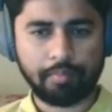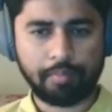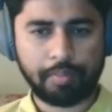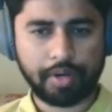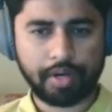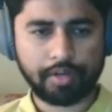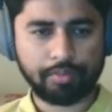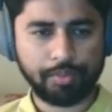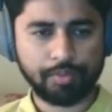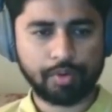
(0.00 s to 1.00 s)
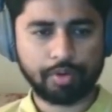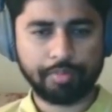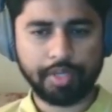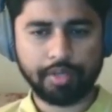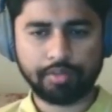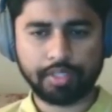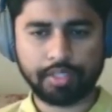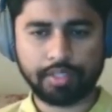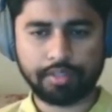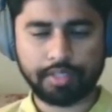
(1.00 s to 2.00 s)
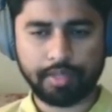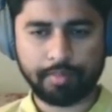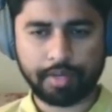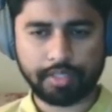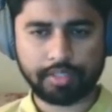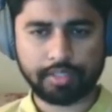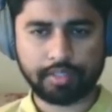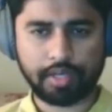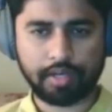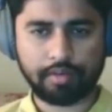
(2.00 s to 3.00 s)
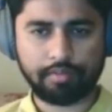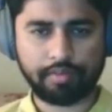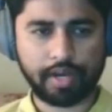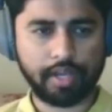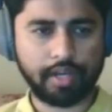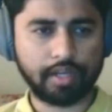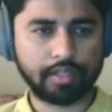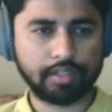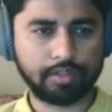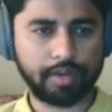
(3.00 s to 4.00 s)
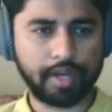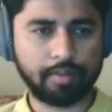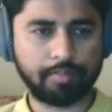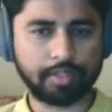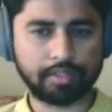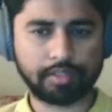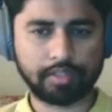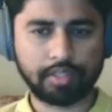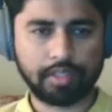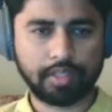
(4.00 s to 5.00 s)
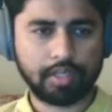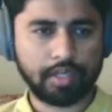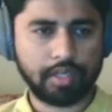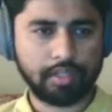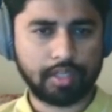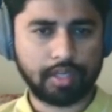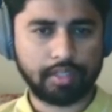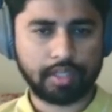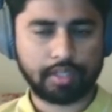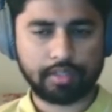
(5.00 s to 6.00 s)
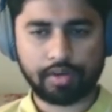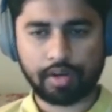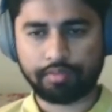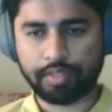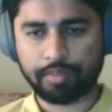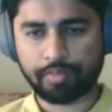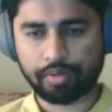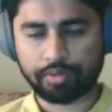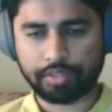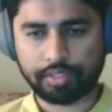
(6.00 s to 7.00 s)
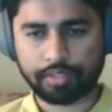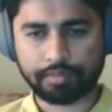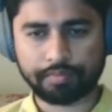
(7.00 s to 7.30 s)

but we won't be using this image file to help us in the drafting process.